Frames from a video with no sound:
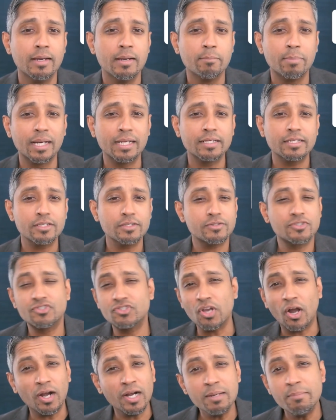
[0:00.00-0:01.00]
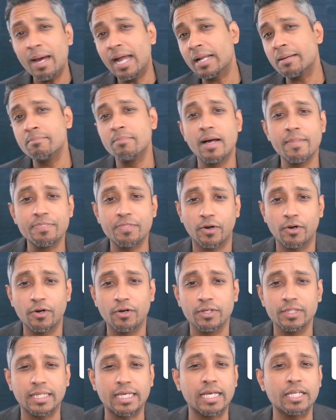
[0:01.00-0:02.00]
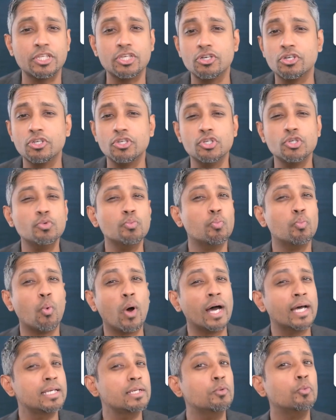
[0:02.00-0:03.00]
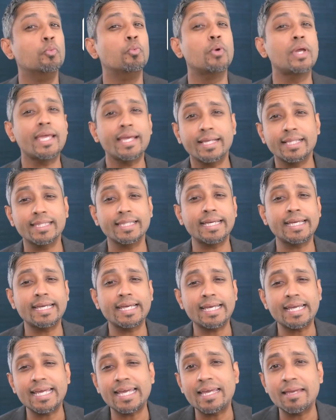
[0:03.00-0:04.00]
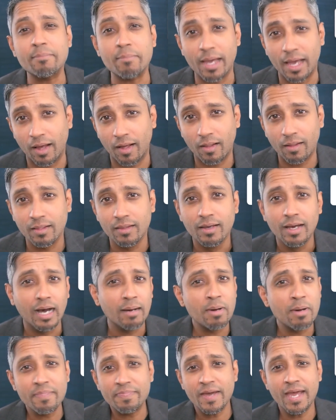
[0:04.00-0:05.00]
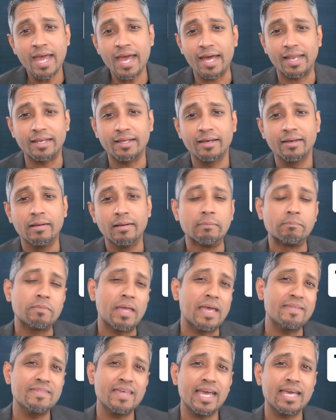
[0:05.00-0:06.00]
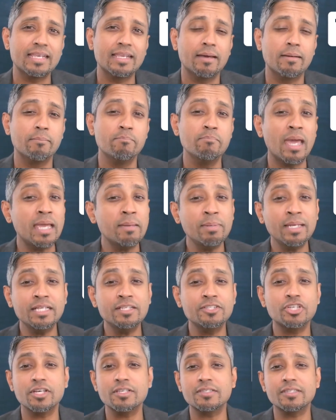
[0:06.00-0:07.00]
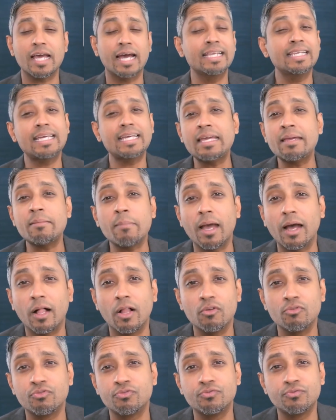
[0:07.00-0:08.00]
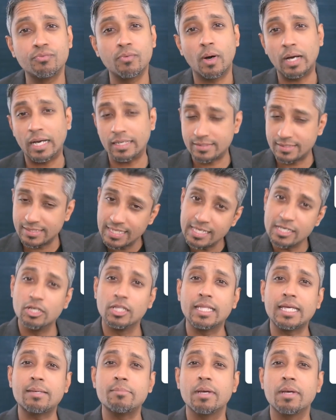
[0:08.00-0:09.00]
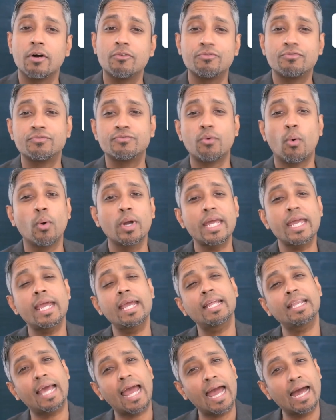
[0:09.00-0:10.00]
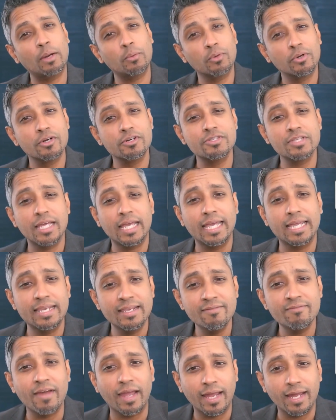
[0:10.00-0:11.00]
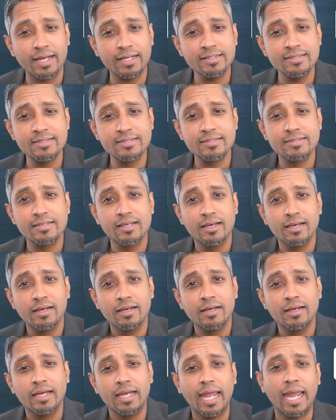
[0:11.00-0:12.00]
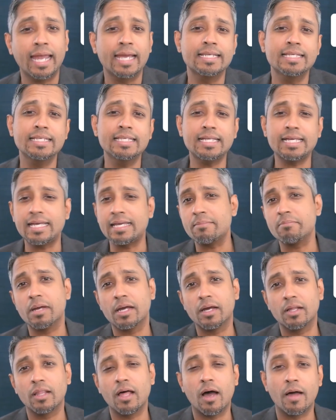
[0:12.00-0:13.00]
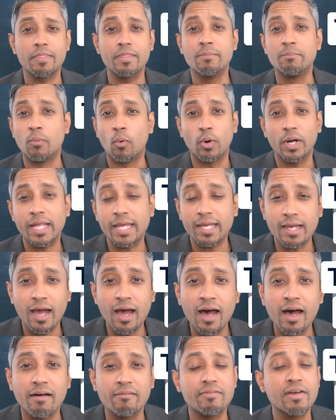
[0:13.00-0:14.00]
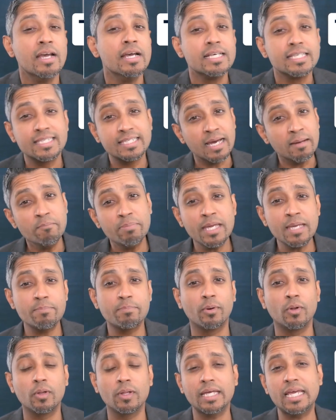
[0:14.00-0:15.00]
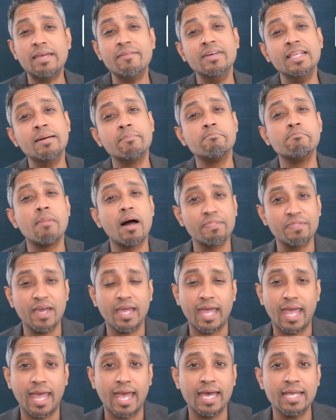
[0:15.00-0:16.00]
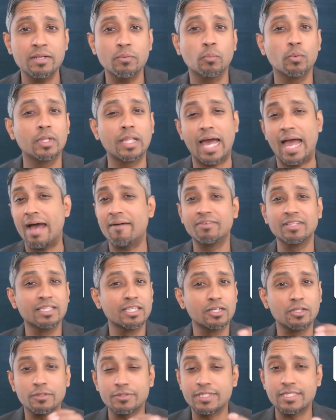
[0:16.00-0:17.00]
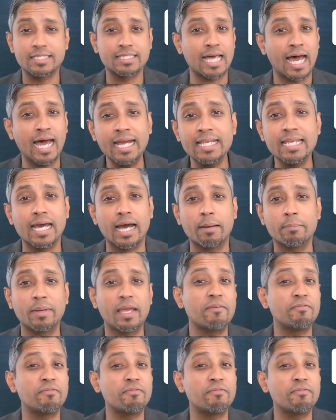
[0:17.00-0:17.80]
But start about a month early, and you can do one weekly email a month ahead and then maybe just an email, a single email 48 hours in advance, and an email on the morning of. Some people, even a month ahead, will have a little sign up.